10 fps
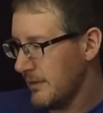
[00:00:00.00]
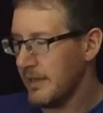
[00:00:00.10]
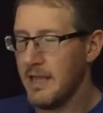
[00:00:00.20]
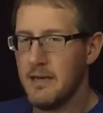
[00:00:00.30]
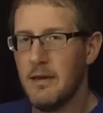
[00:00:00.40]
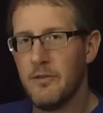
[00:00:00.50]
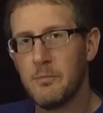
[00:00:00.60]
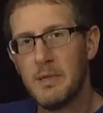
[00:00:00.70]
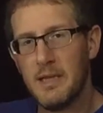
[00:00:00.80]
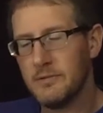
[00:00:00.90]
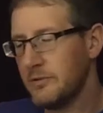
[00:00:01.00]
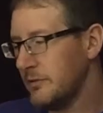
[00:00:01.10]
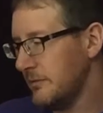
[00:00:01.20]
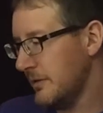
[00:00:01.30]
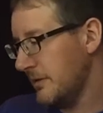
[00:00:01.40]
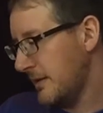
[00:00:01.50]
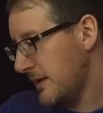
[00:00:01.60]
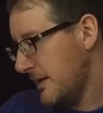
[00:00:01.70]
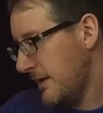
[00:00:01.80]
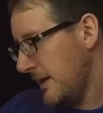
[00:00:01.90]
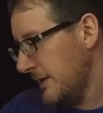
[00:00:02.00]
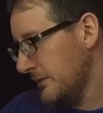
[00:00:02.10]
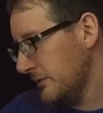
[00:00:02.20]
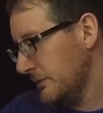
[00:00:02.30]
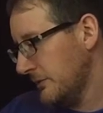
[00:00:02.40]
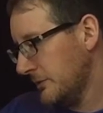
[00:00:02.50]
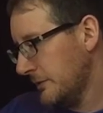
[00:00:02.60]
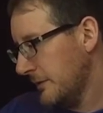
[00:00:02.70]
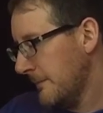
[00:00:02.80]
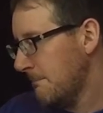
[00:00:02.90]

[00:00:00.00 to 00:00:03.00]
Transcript: Again, another plus to the Asus.